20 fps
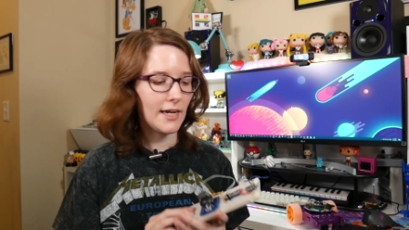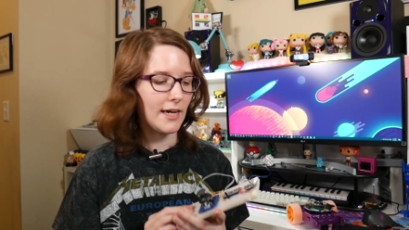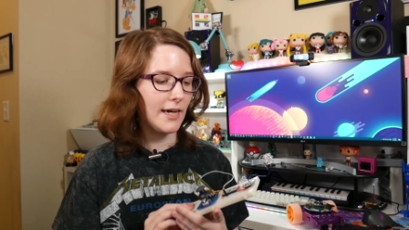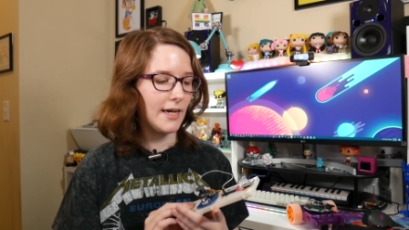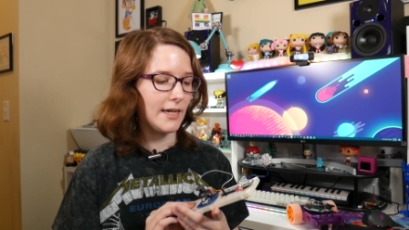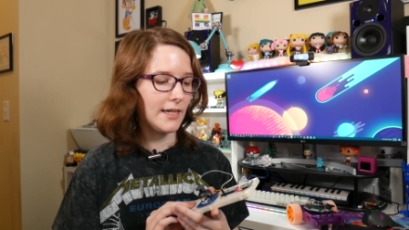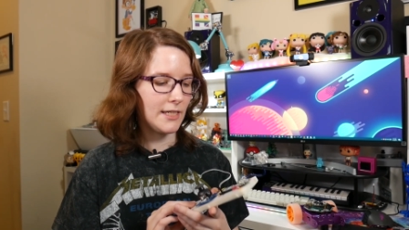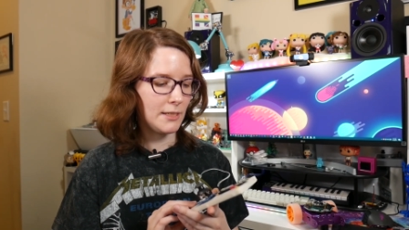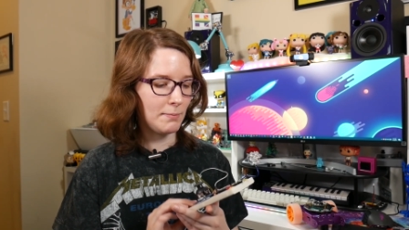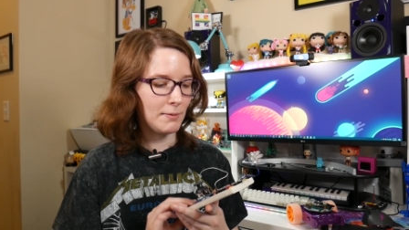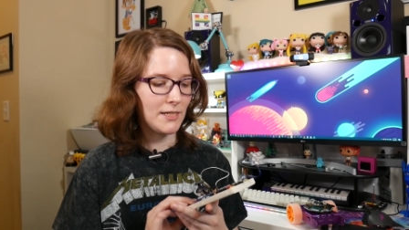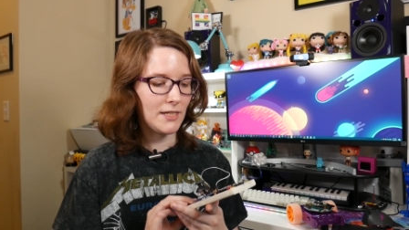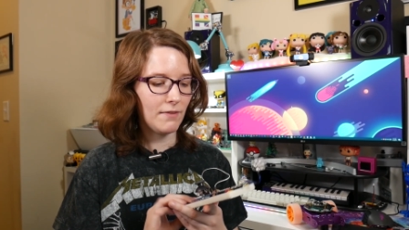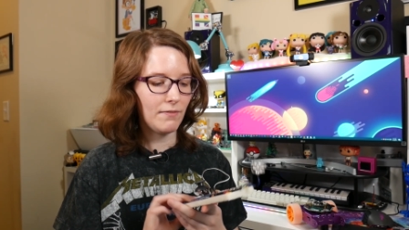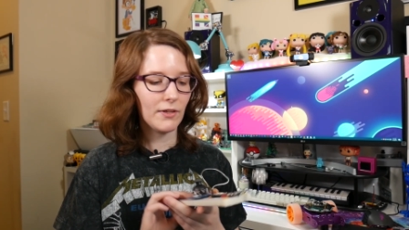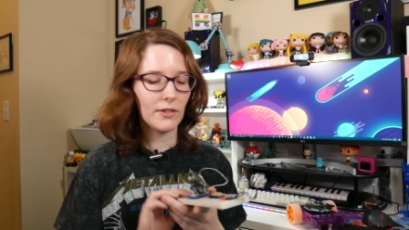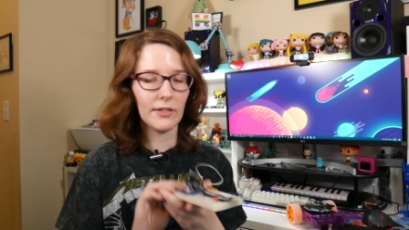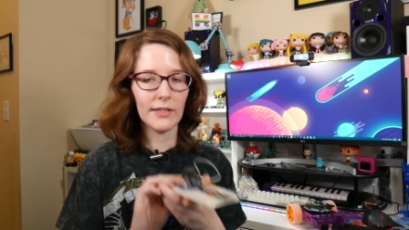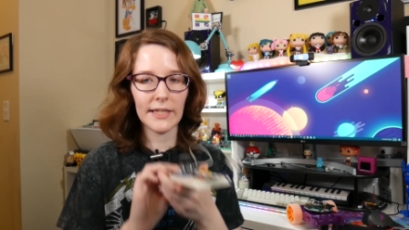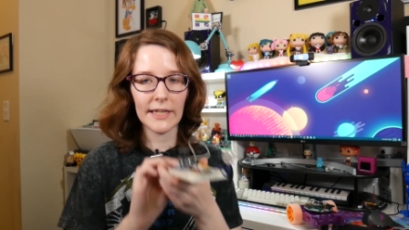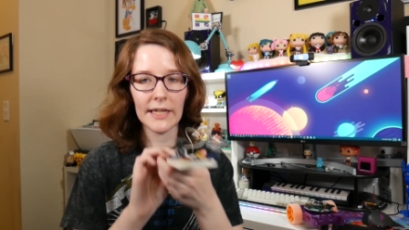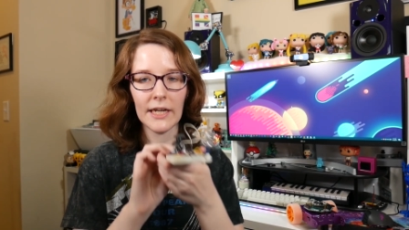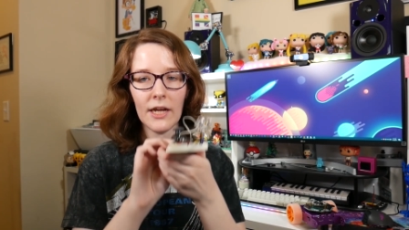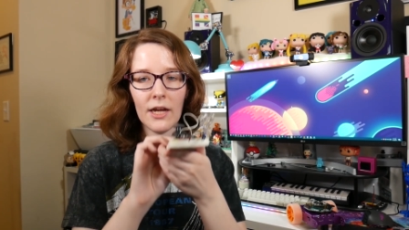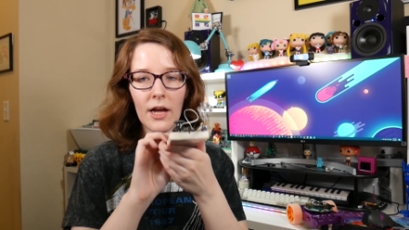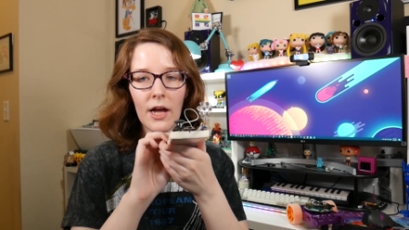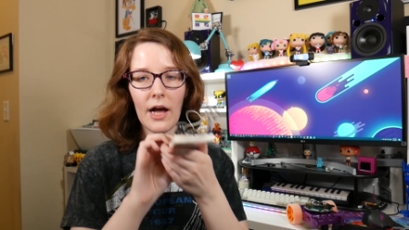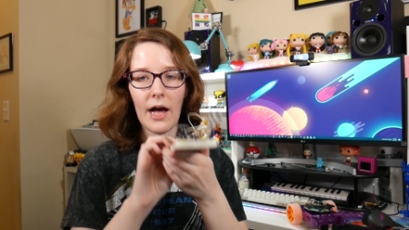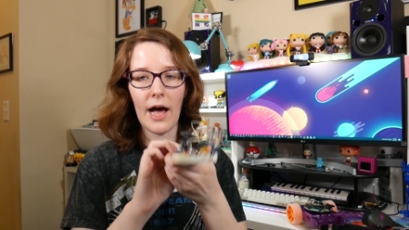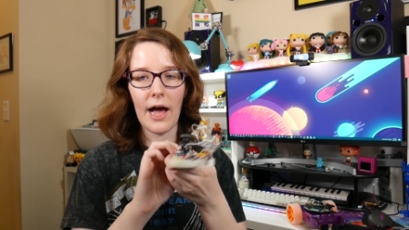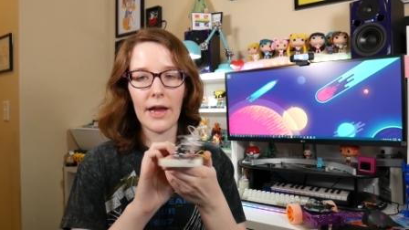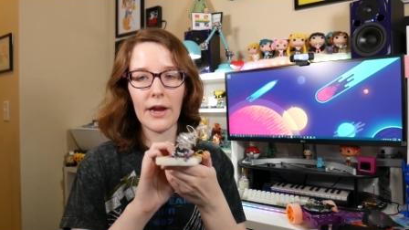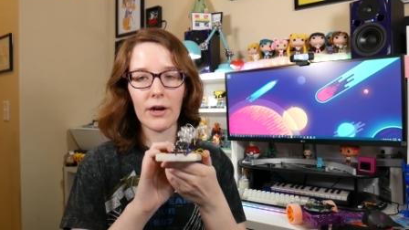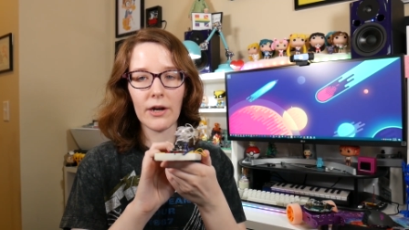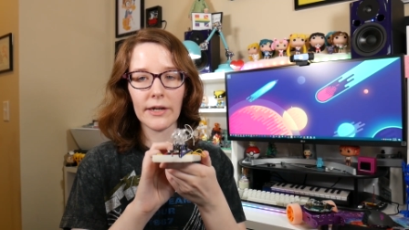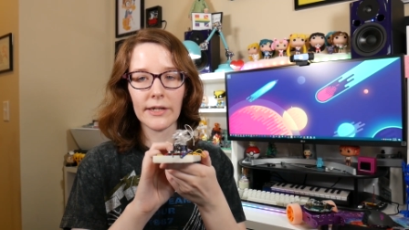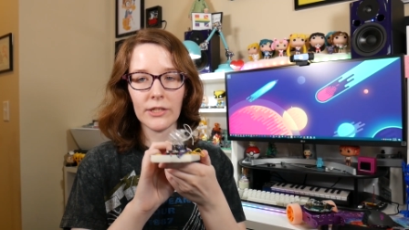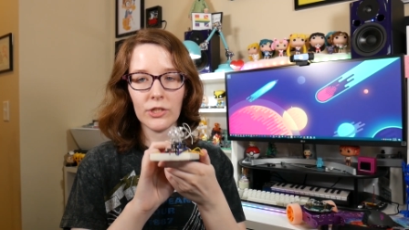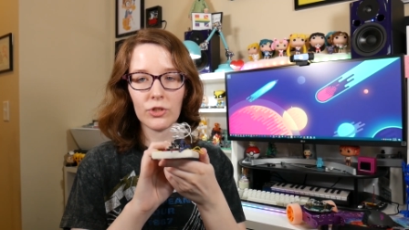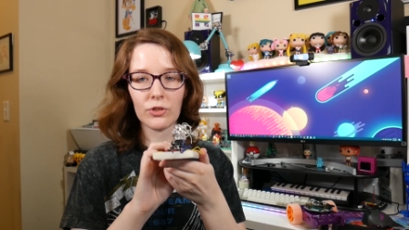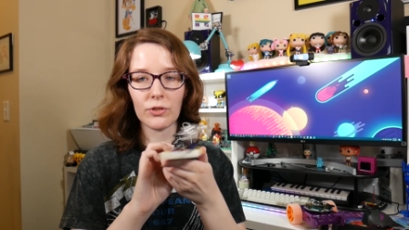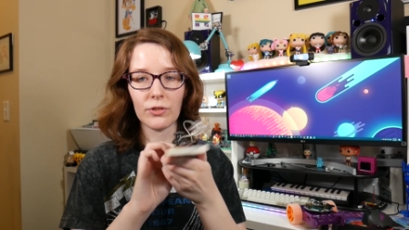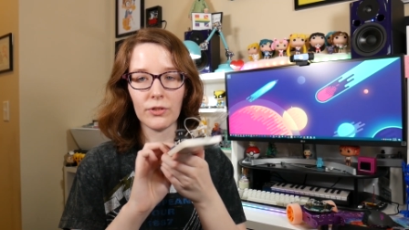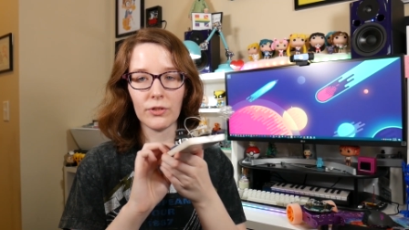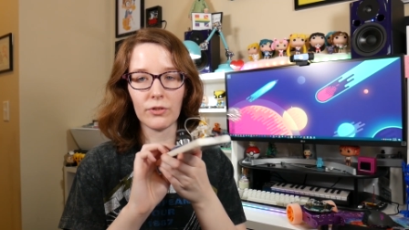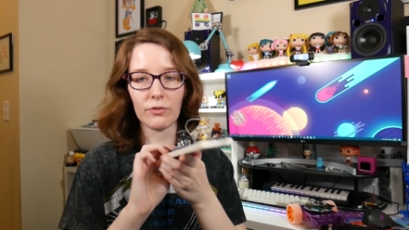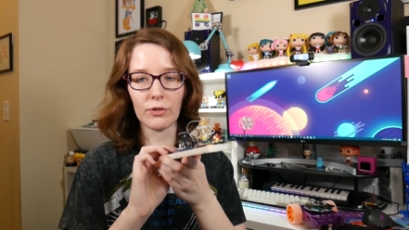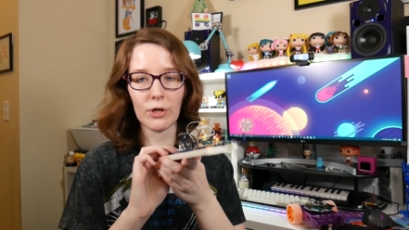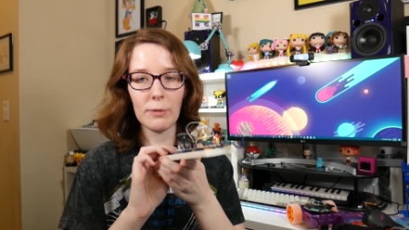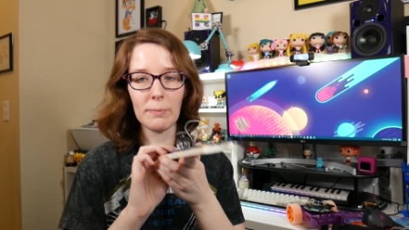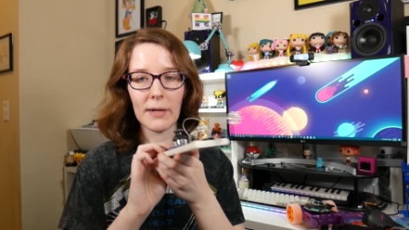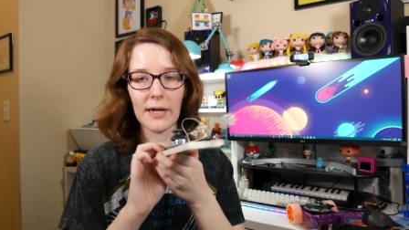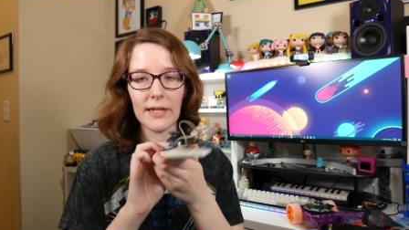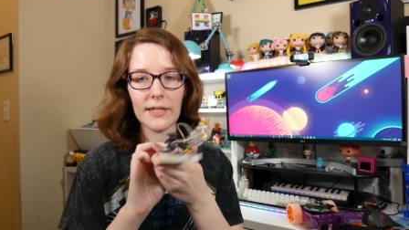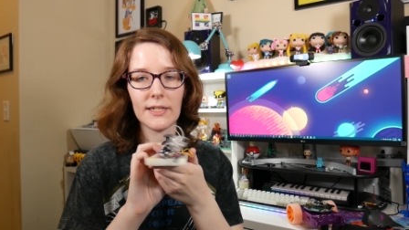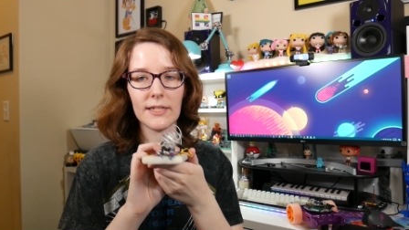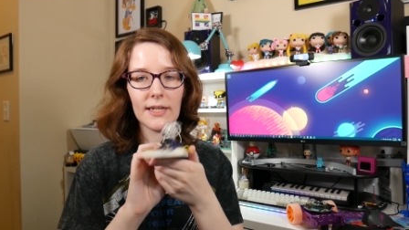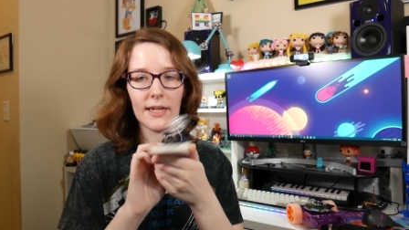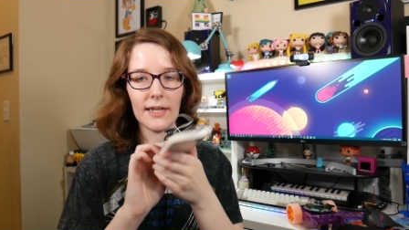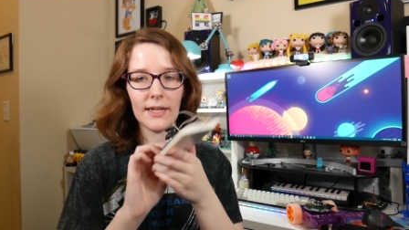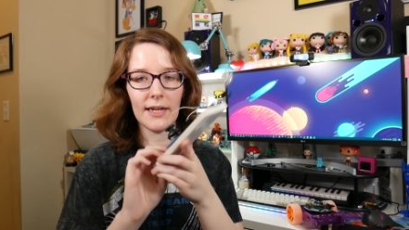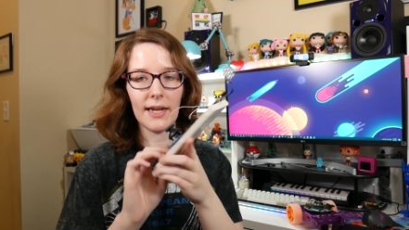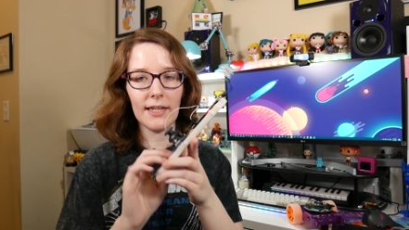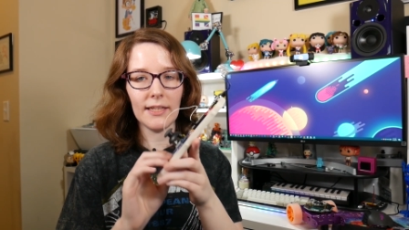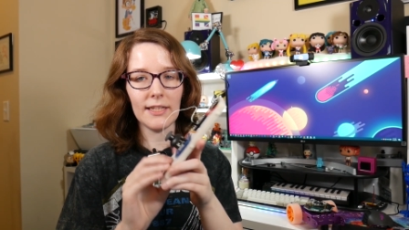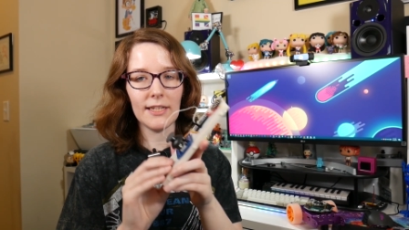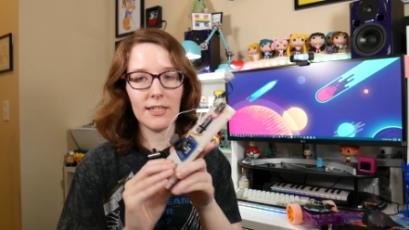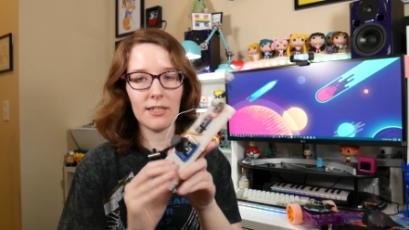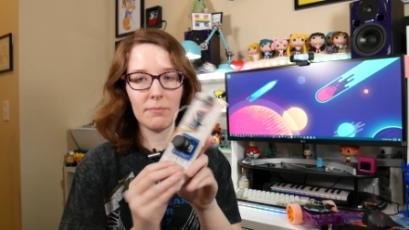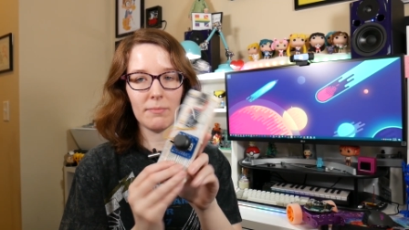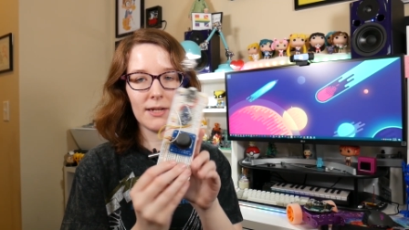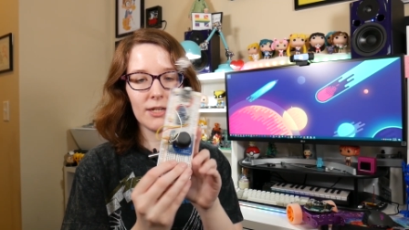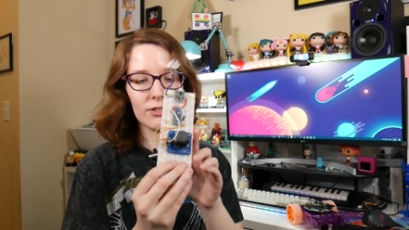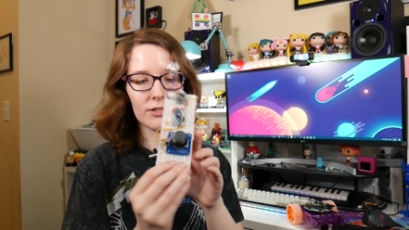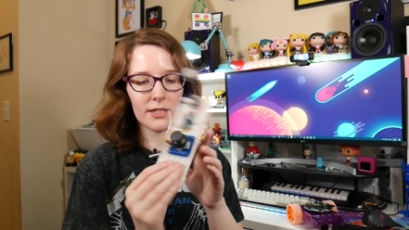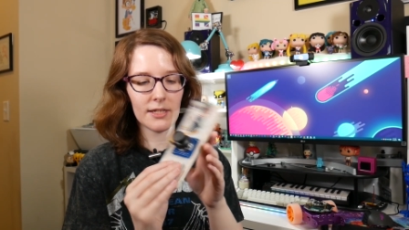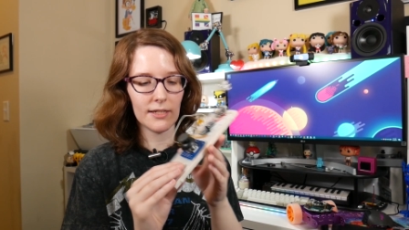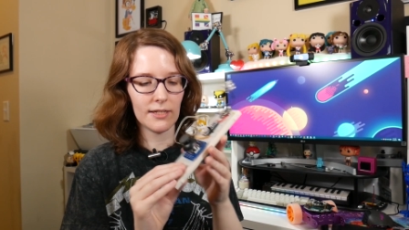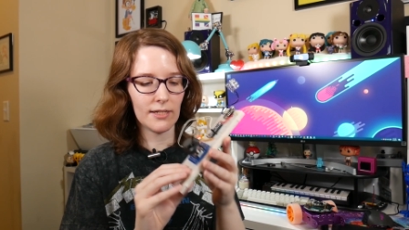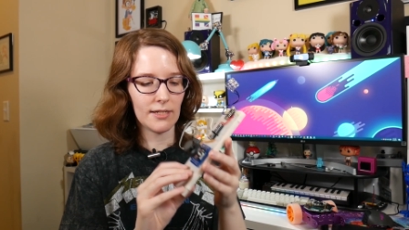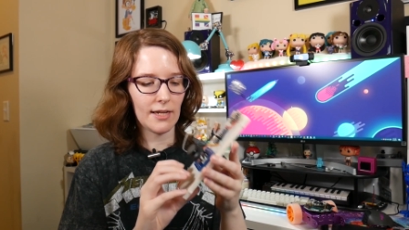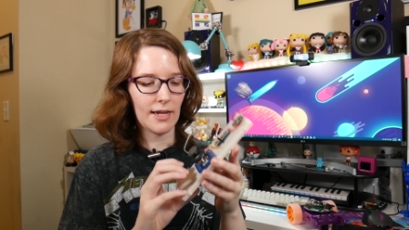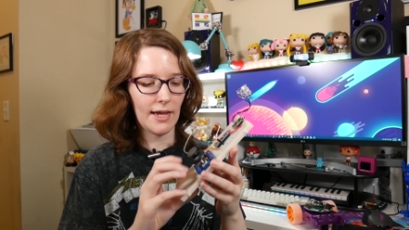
uh, specifically IR-controlled robots and LED matrices